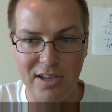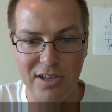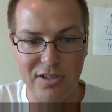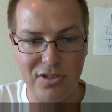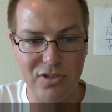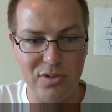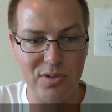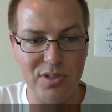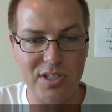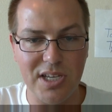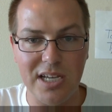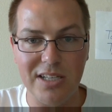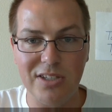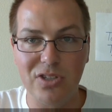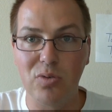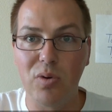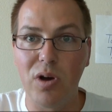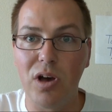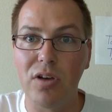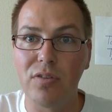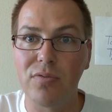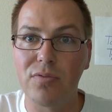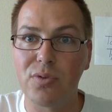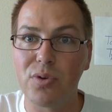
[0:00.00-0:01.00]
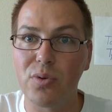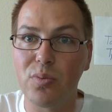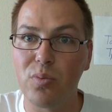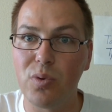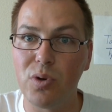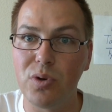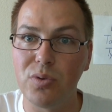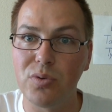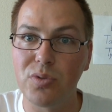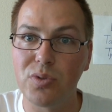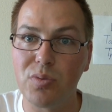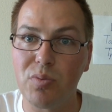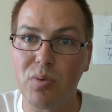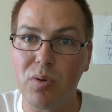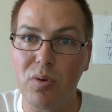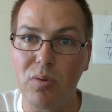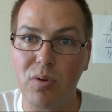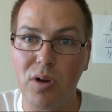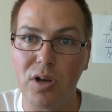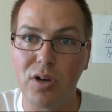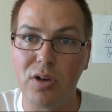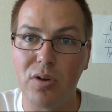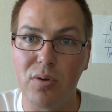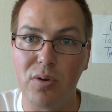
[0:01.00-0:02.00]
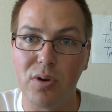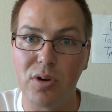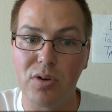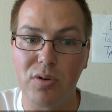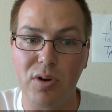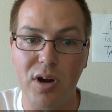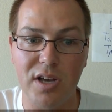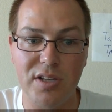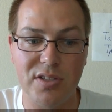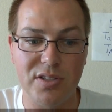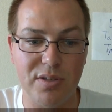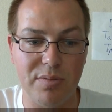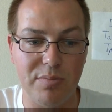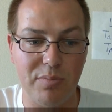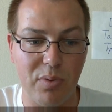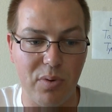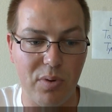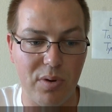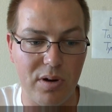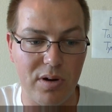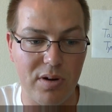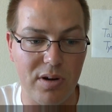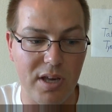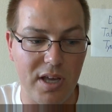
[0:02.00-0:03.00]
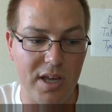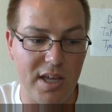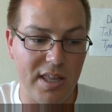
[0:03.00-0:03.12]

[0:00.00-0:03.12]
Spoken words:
So he's got 12 wounds going across the board.